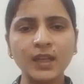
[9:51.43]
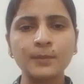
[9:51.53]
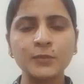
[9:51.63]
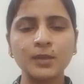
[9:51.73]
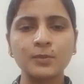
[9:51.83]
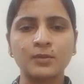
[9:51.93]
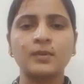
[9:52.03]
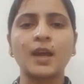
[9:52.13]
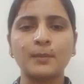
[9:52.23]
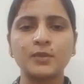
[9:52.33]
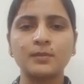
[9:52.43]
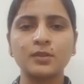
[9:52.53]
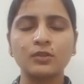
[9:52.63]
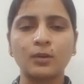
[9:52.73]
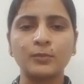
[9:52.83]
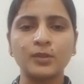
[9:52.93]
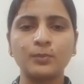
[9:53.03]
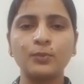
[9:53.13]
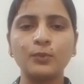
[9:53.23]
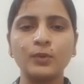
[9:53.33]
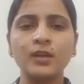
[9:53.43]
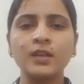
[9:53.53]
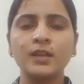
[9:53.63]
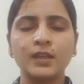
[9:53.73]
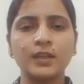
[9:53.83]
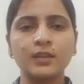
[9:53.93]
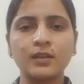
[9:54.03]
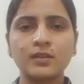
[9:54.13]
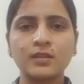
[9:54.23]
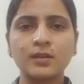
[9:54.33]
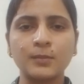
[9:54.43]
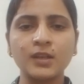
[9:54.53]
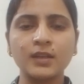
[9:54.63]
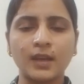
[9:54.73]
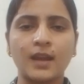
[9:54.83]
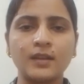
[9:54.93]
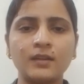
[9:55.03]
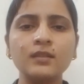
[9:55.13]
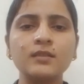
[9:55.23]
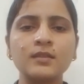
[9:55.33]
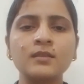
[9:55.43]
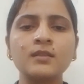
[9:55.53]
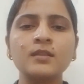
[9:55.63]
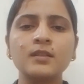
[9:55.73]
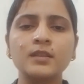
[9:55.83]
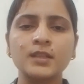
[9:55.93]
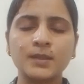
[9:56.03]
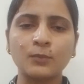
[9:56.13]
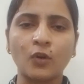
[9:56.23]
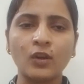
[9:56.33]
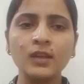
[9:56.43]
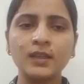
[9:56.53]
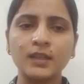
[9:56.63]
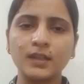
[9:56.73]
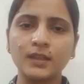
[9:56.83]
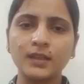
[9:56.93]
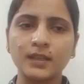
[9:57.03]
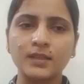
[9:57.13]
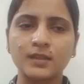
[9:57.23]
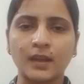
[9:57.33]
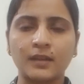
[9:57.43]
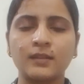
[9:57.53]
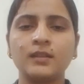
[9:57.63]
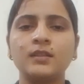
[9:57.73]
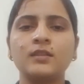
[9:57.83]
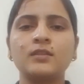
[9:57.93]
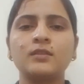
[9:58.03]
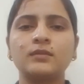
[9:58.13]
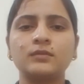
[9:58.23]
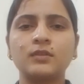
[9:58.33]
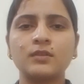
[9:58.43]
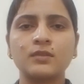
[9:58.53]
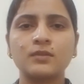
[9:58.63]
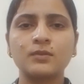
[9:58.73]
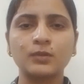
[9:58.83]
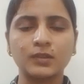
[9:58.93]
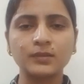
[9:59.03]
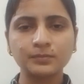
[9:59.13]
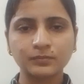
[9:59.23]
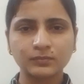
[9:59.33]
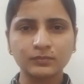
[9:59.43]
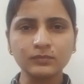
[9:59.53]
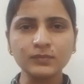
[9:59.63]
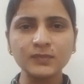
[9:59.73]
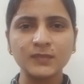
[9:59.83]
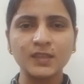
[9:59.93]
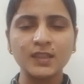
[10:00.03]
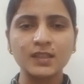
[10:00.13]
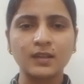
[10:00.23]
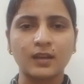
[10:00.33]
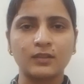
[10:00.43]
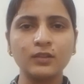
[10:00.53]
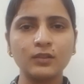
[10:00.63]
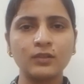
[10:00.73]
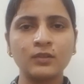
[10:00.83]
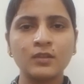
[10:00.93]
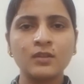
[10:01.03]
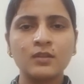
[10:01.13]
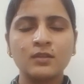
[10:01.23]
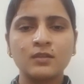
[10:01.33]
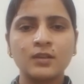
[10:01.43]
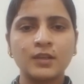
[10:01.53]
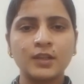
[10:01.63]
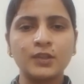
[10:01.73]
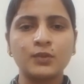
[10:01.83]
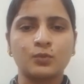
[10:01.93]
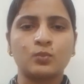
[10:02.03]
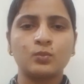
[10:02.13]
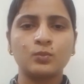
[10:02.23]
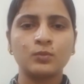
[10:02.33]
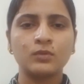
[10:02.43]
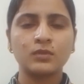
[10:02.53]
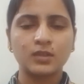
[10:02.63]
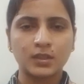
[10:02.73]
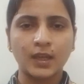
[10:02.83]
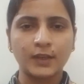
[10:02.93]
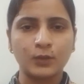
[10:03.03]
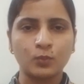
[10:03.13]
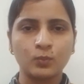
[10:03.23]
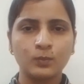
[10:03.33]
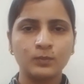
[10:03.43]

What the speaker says: absorption of the food in the stomach and the small intestine. So these are the tissue. Thank you.